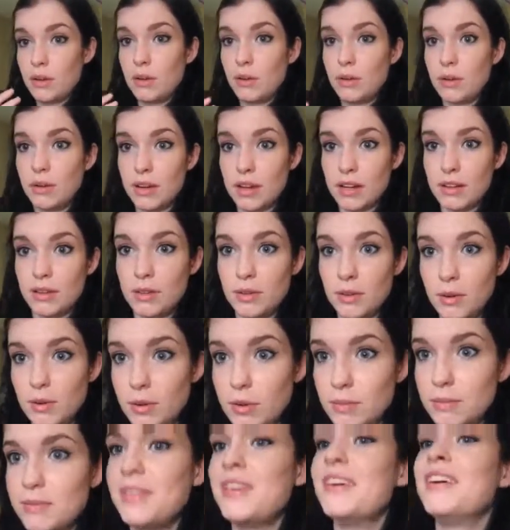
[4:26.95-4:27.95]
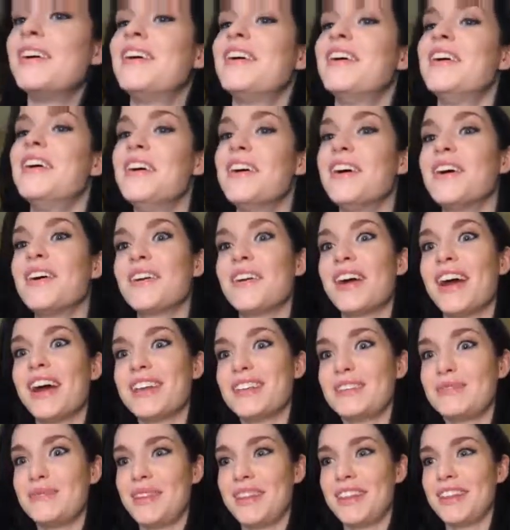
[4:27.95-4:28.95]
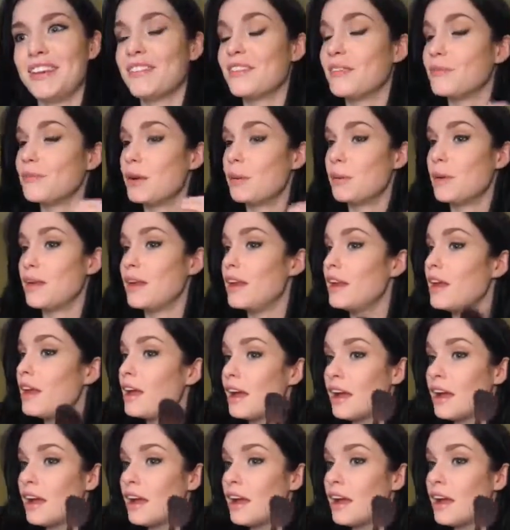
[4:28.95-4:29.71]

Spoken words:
ooh, got a little raspy there for a moment,